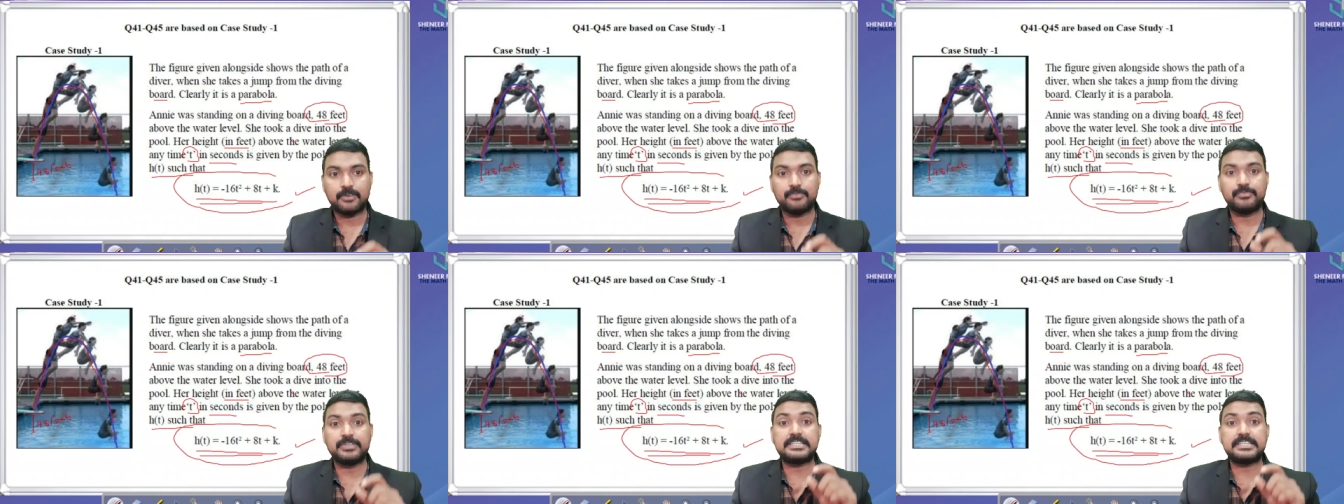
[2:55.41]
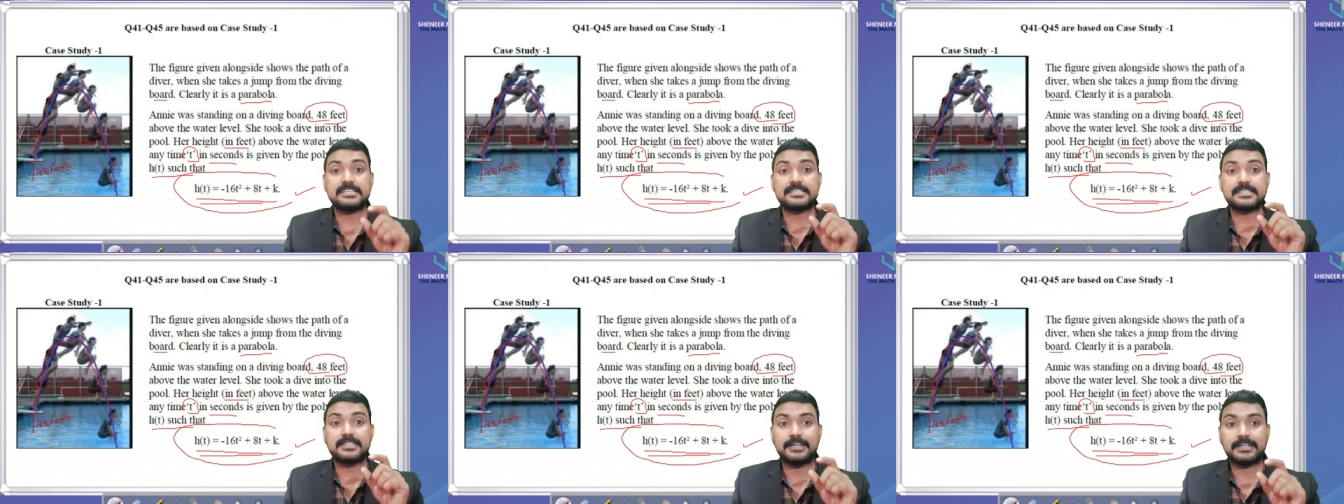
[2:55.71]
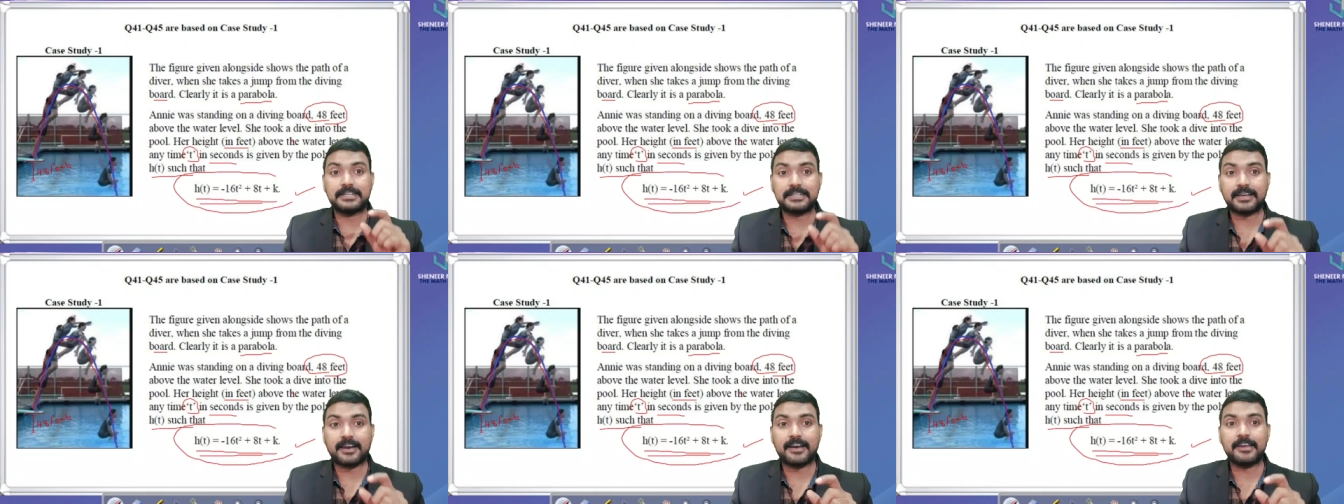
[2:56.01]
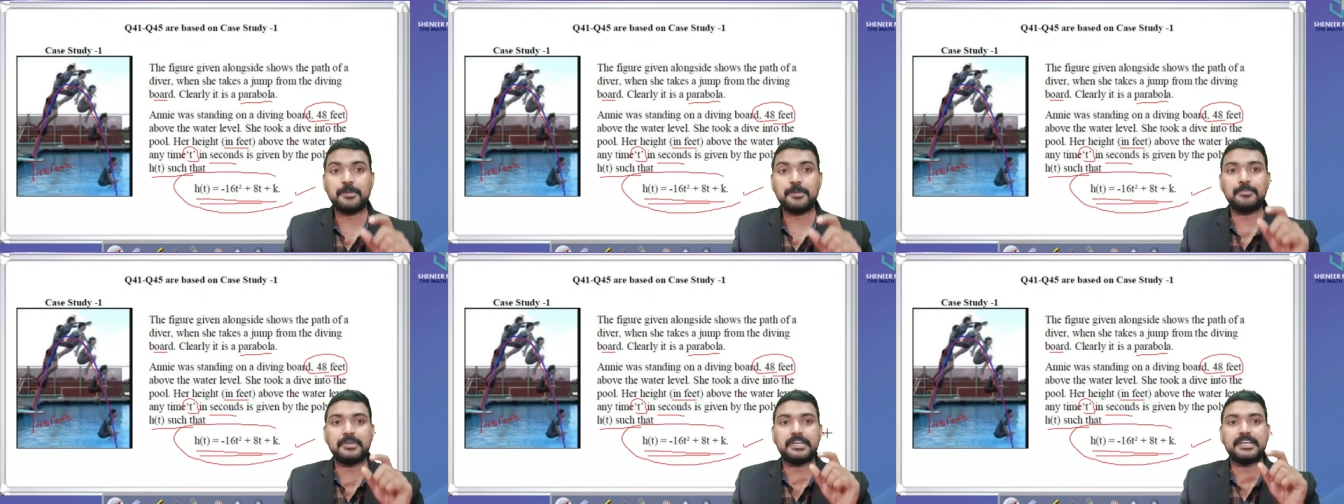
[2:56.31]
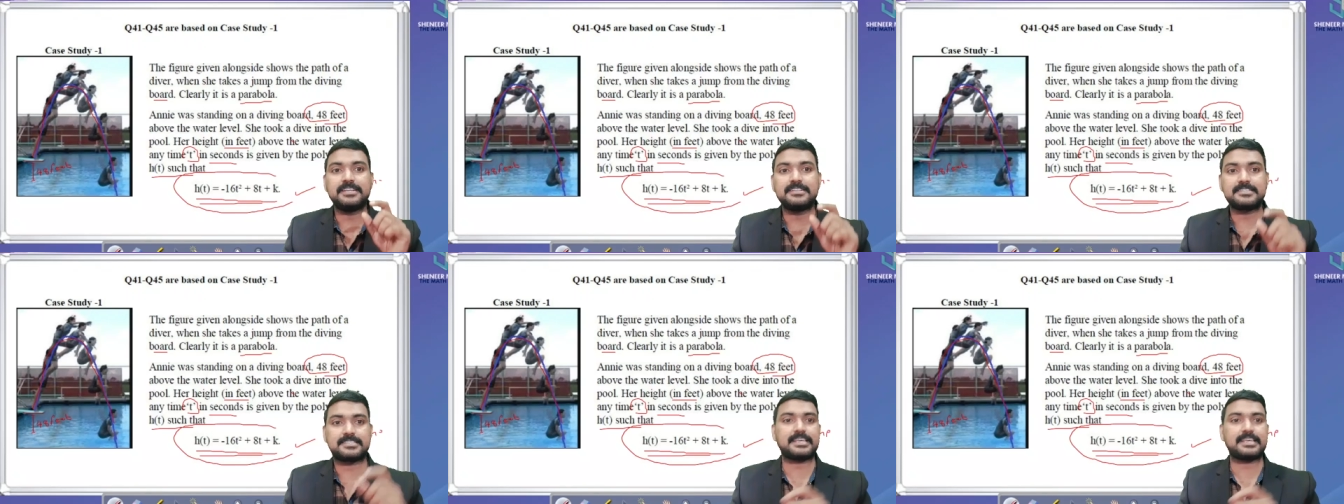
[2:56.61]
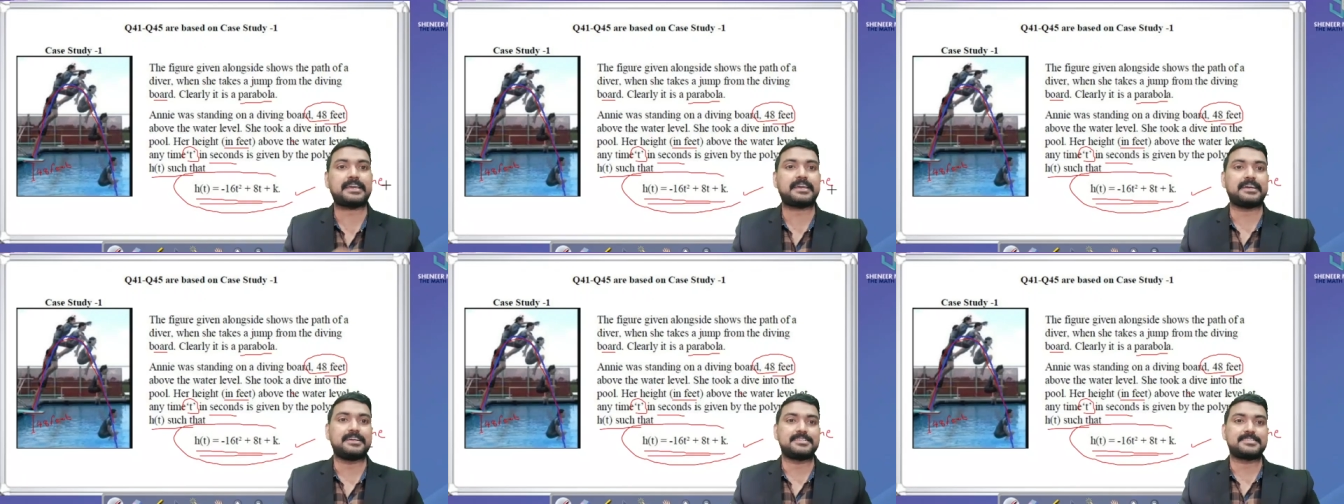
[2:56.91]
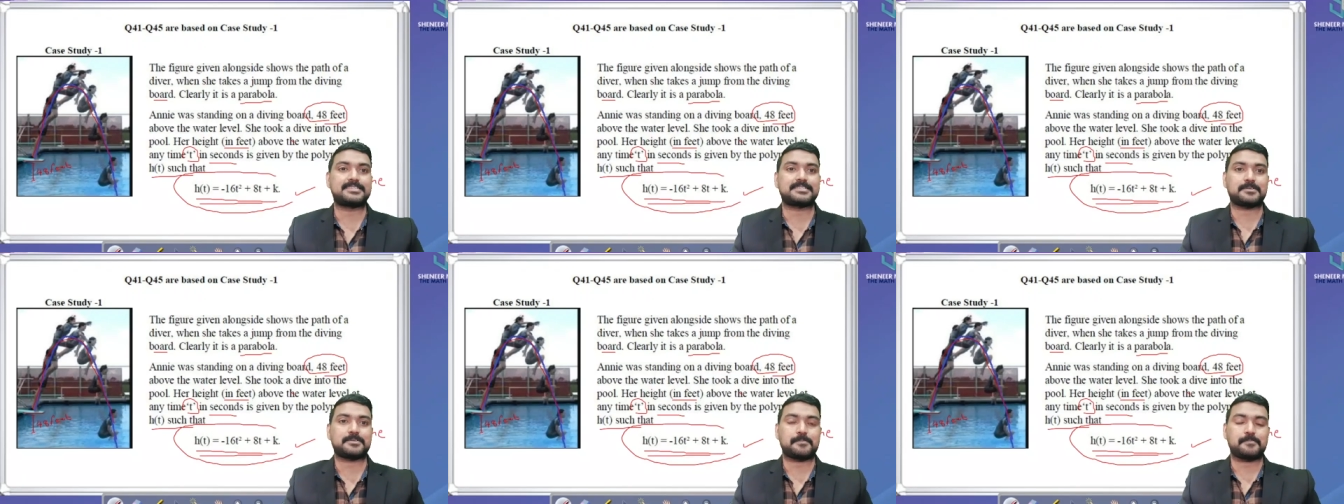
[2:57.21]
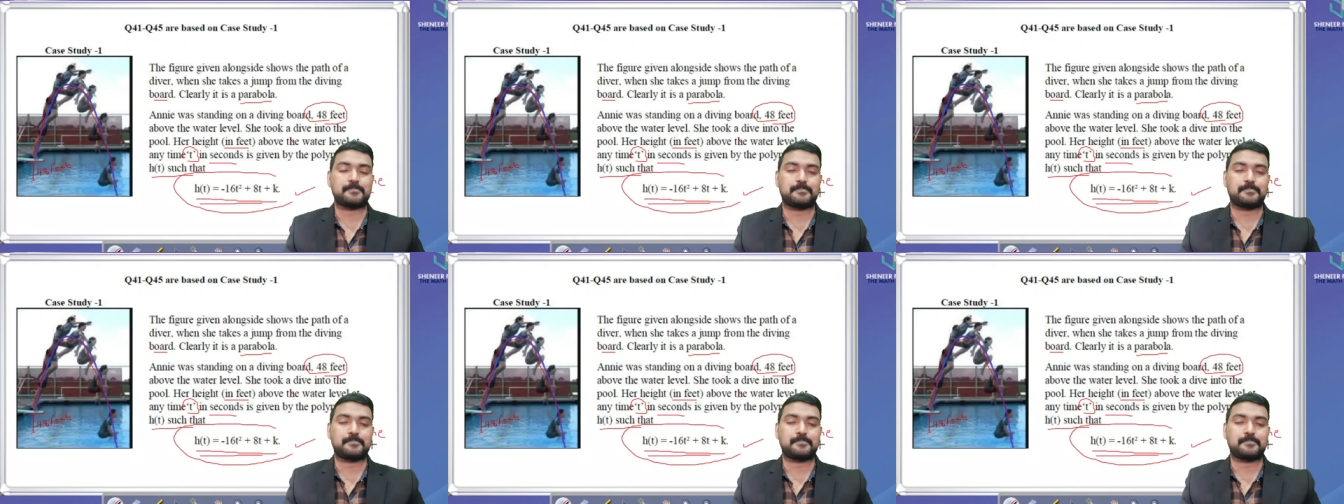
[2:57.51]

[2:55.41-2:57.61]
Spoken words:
which is the time in seconds.